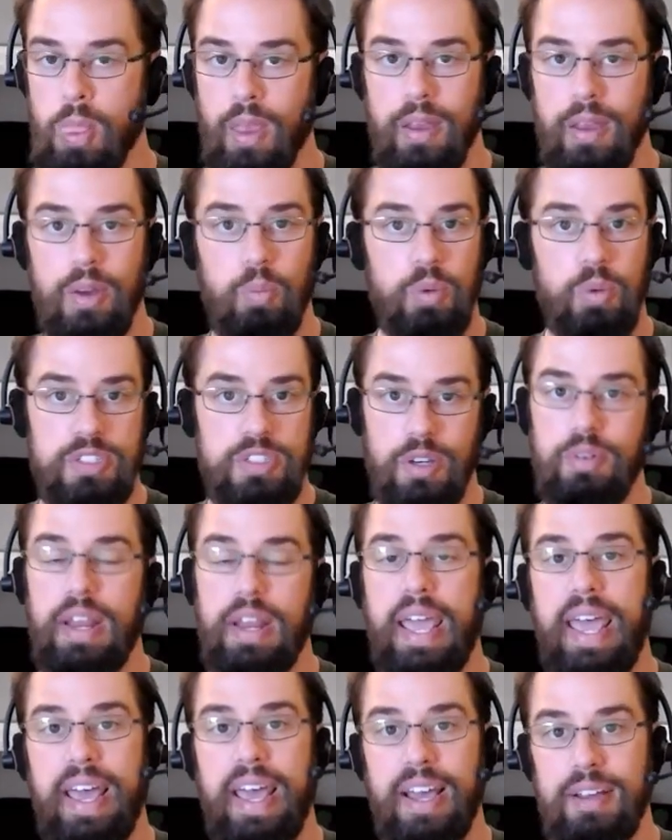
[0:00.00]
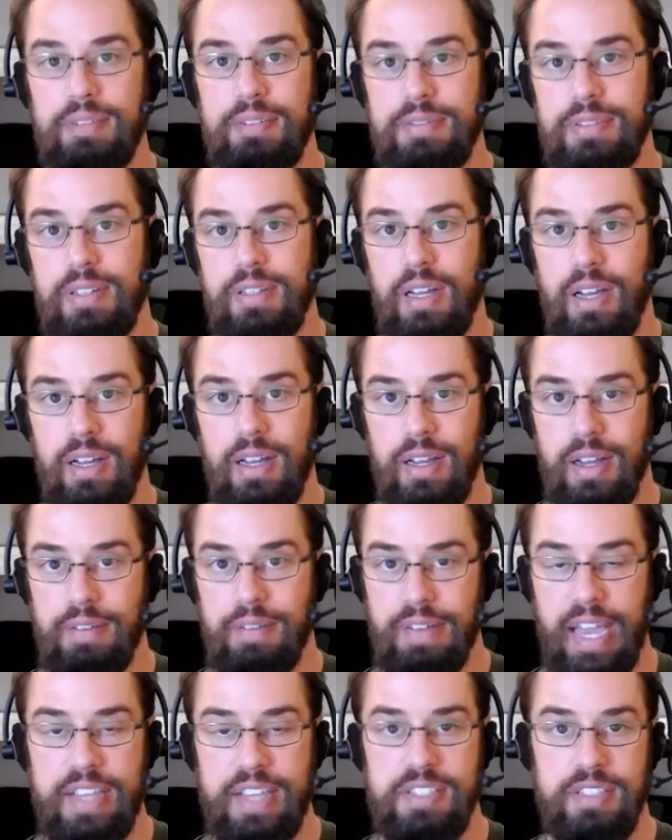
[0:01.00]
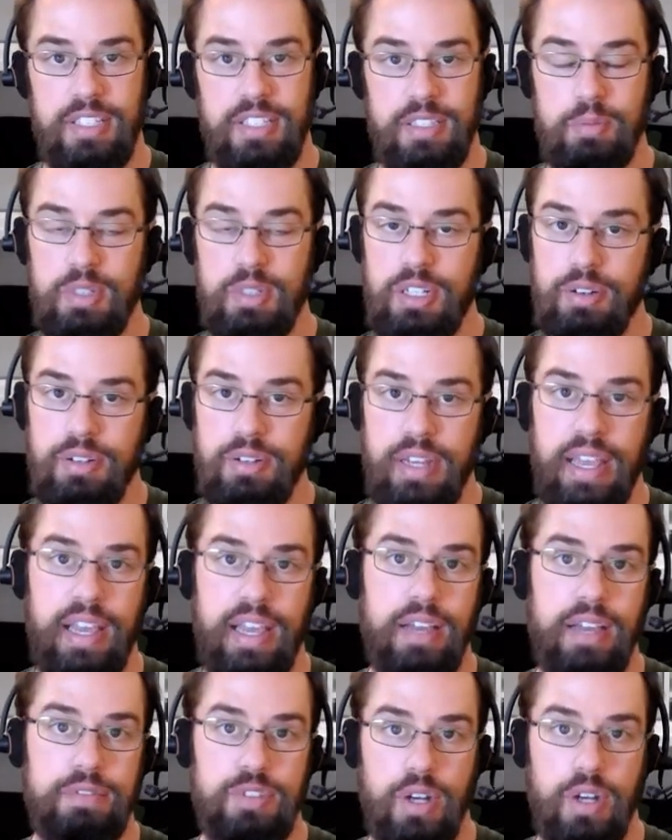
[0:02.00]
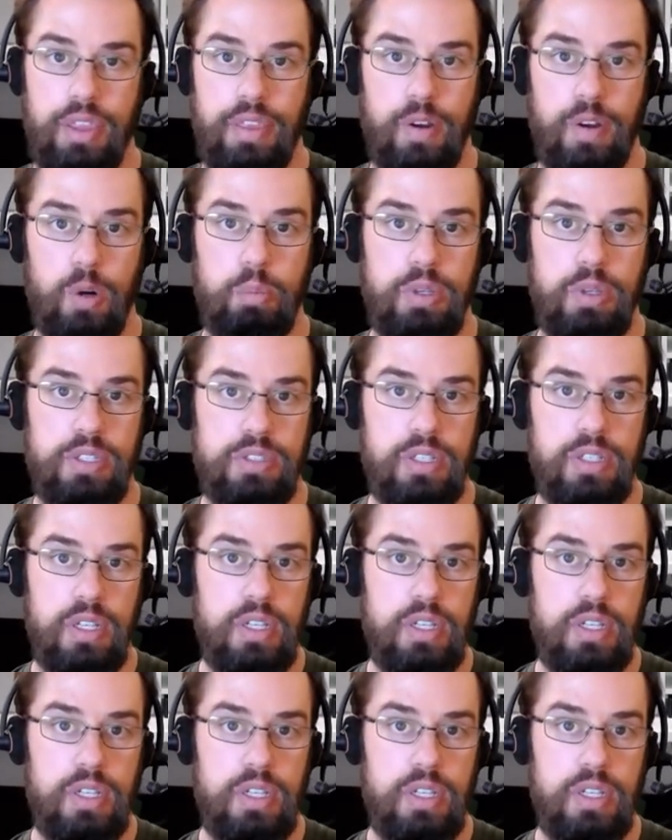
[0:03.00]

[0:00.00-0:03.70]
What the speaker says: We don't have a vaccine. We don't have drug therapies.